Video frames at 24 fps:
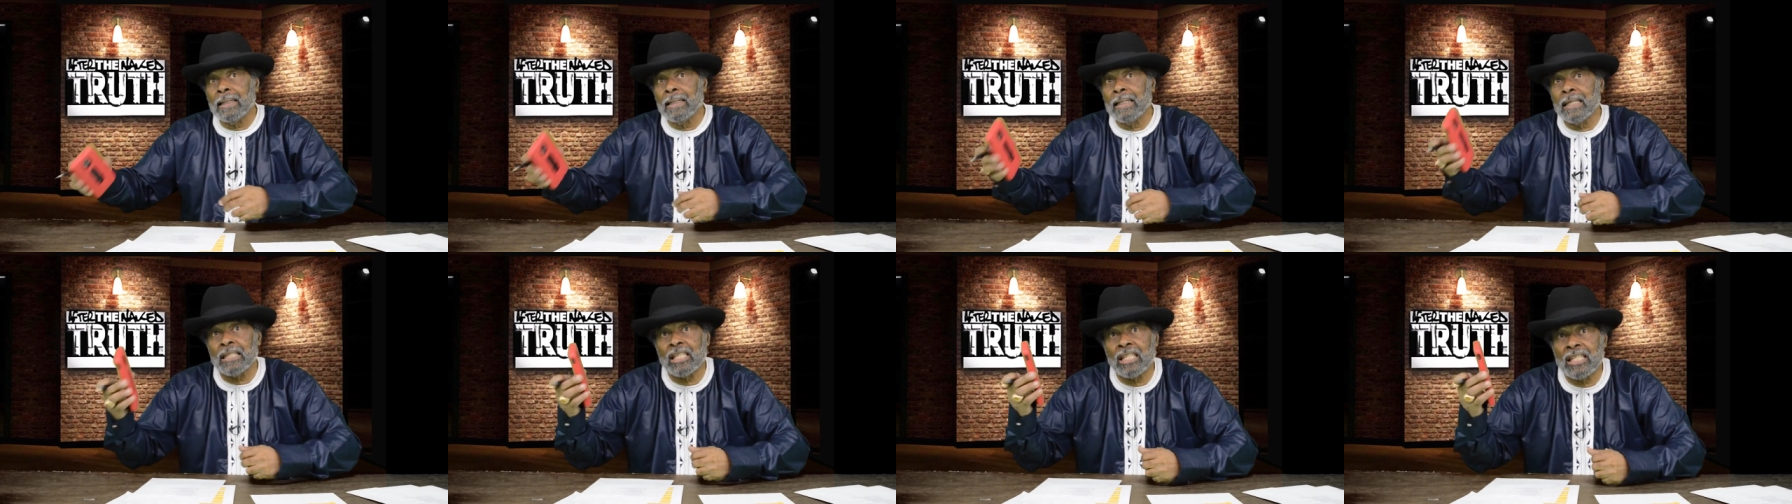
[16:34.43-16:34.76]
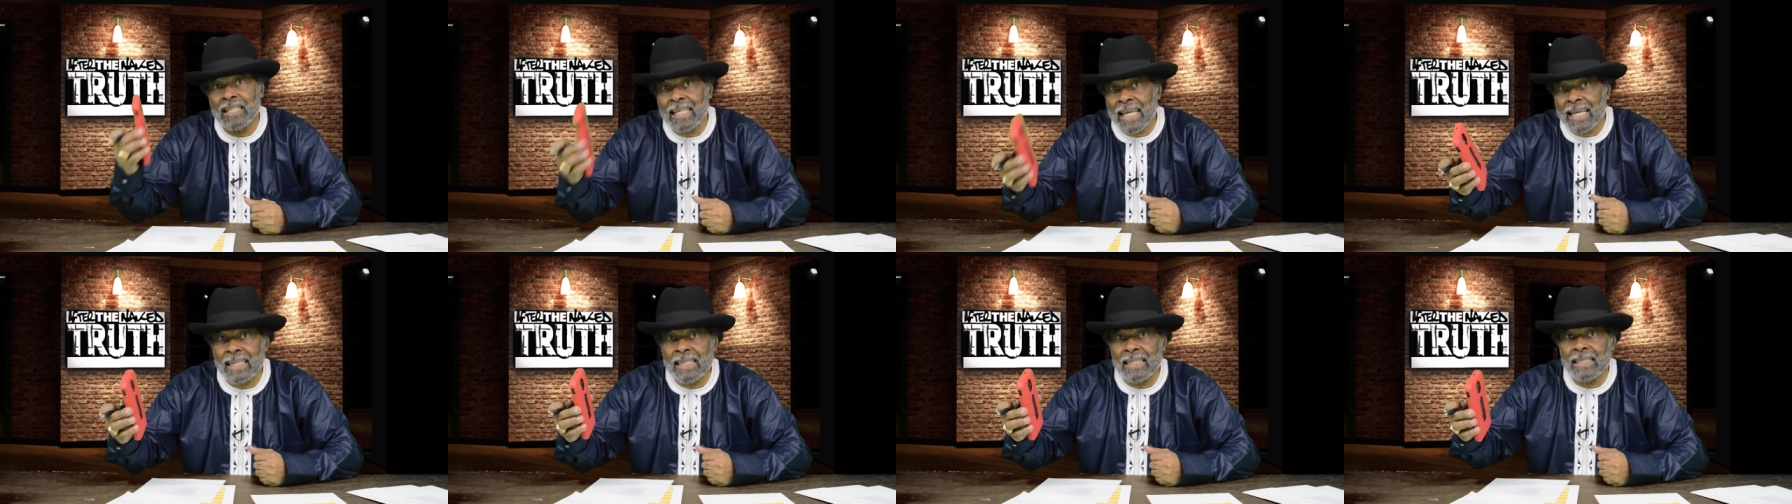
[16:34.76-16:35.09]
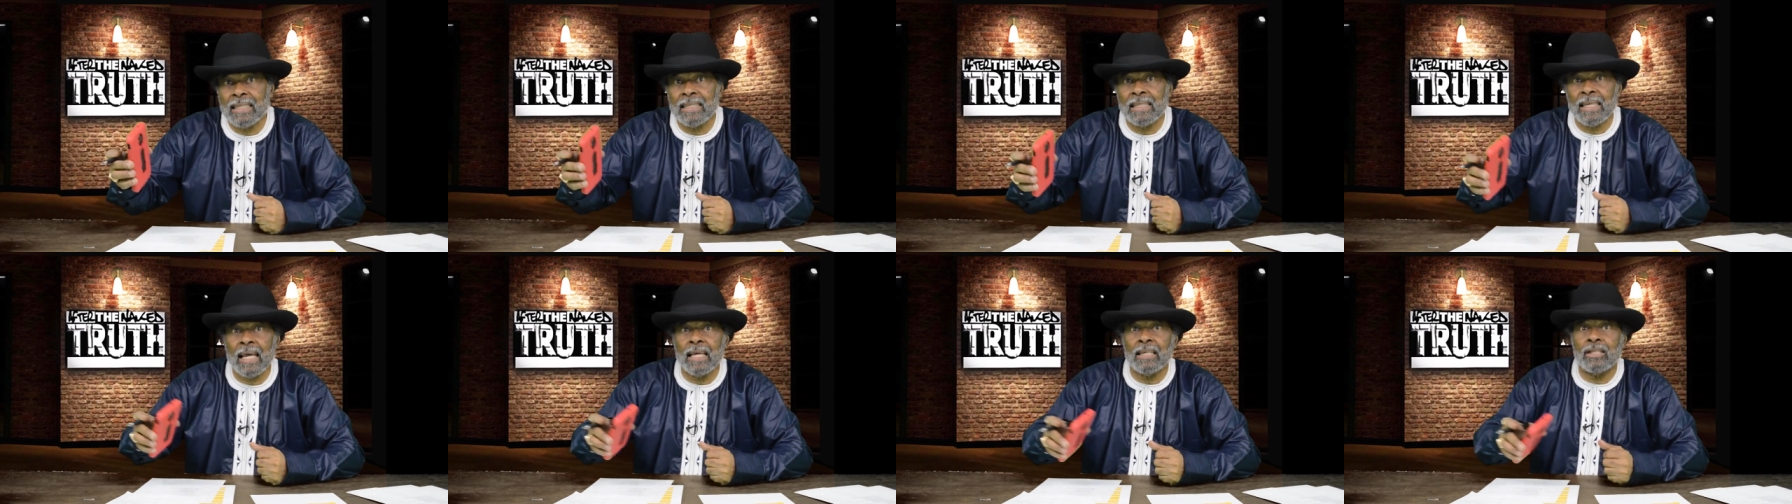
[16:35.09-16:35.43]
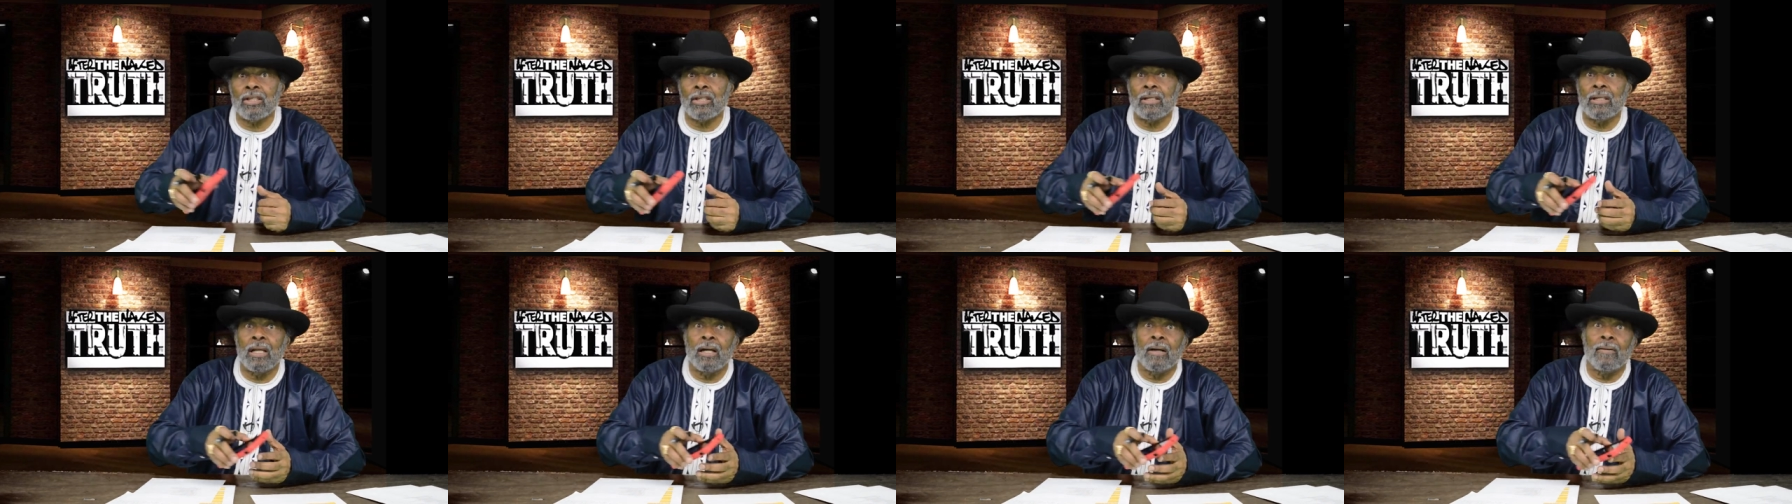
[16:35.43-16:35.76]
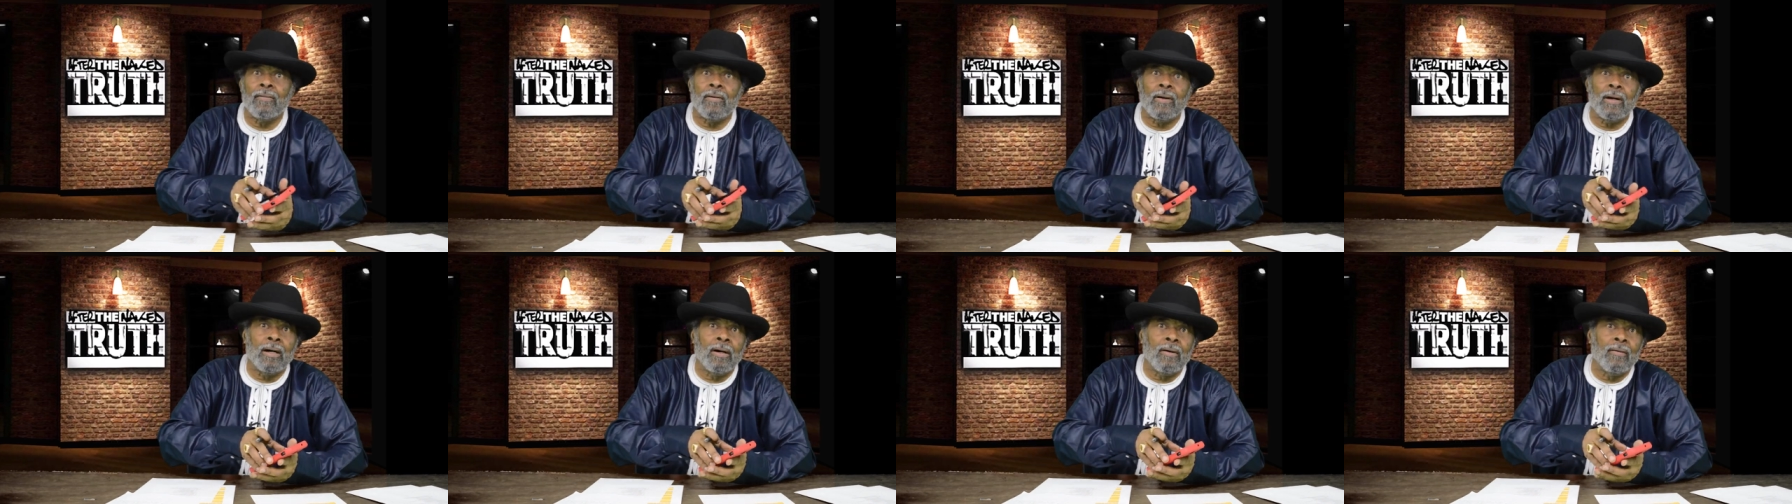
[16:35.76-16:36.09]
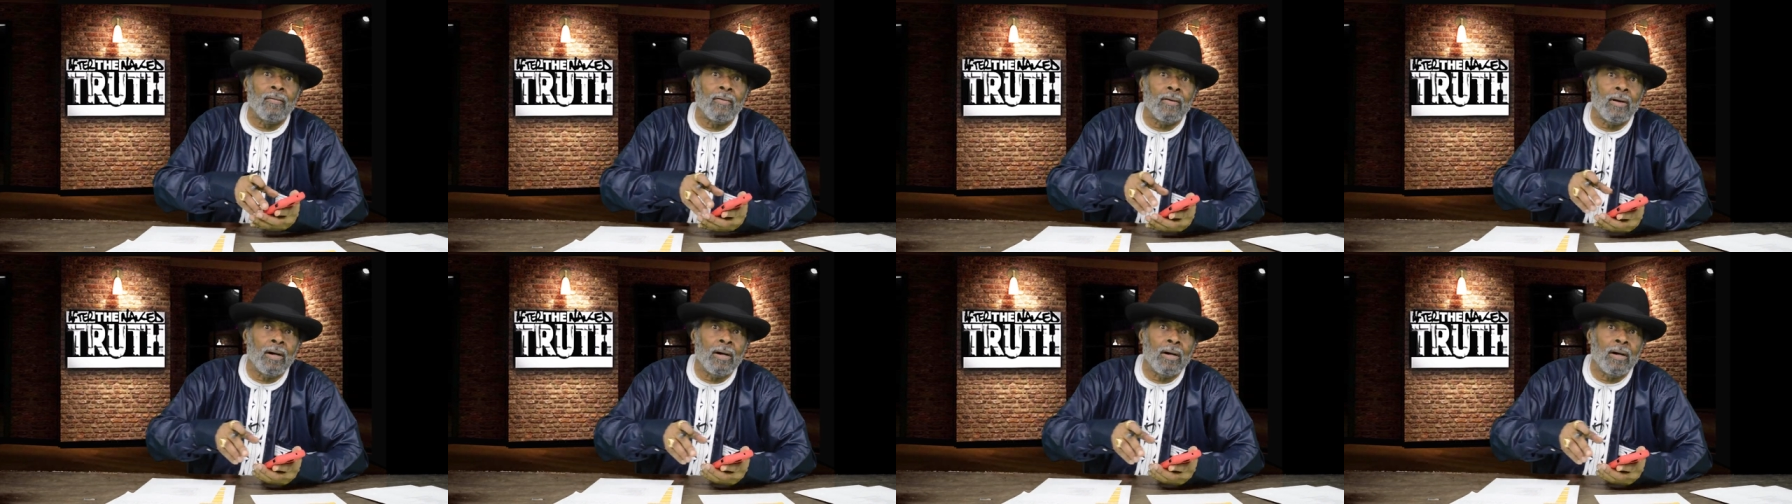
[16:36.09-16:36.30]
the second section of, of,